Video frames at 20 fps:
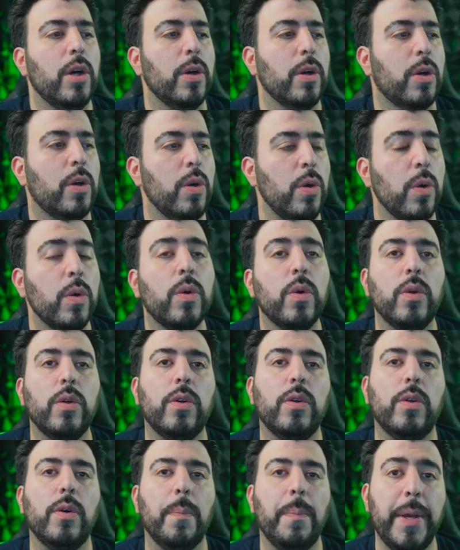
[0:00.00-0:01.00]

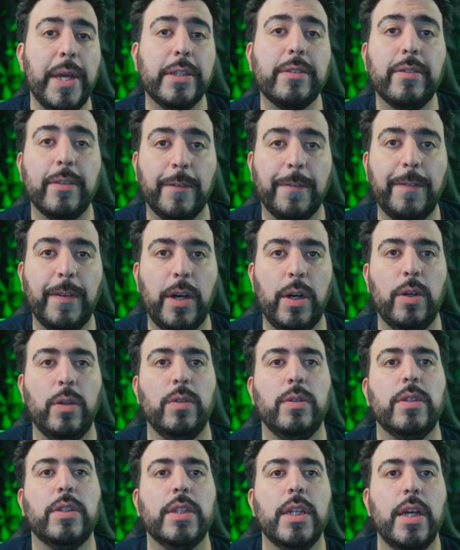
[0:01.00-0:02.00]
Google Pixel
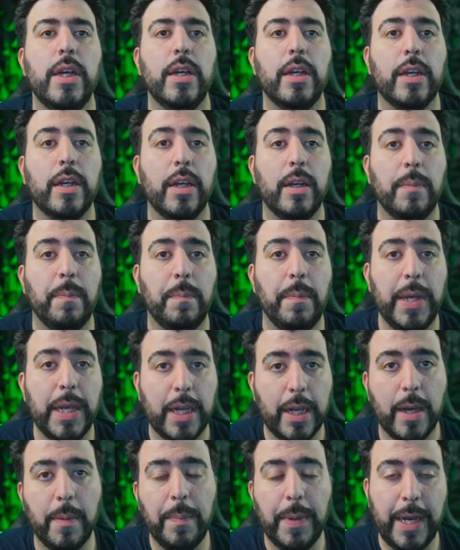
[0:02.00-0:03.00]
phones could
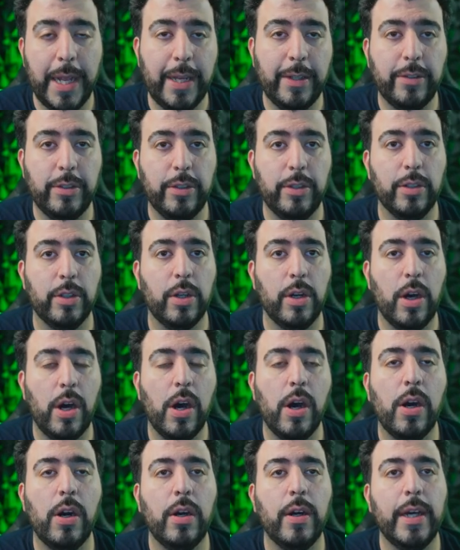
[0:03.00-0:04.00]
pick up and answer your
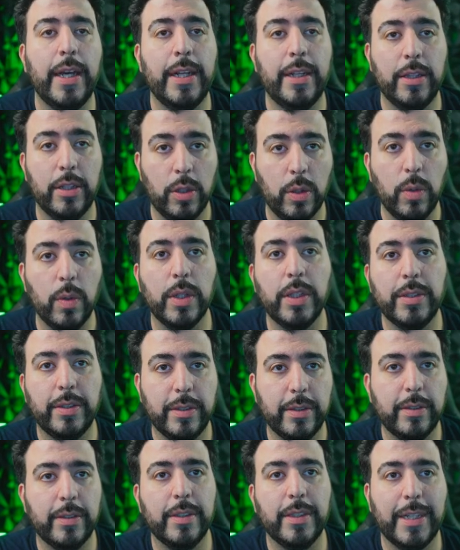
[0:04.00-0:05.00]
call, and the Google
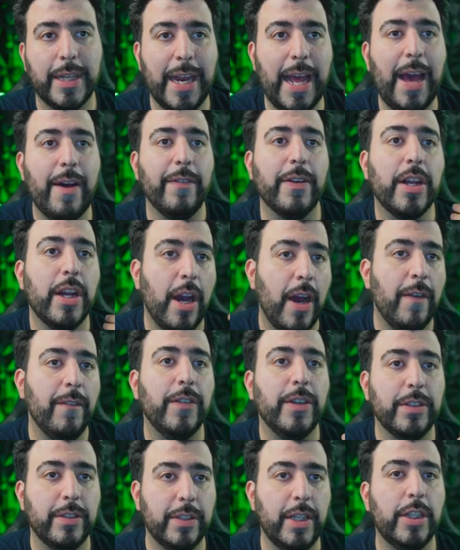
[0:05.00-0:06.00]
Assistant could have a
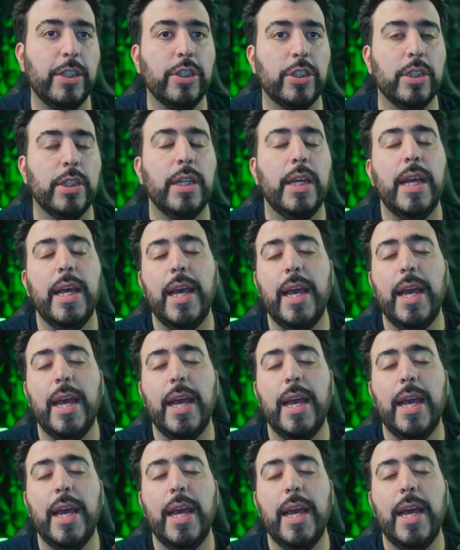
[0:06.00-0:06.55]
conversation